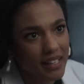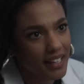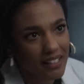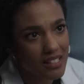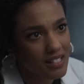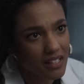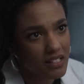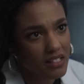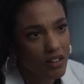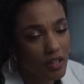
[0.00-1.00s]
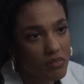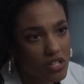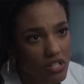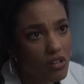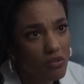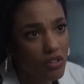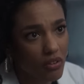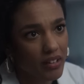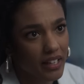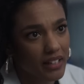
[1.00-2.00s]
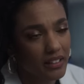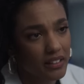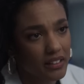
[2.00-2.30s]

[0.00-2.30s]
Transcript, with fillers: make any sense, and I'm so sorry.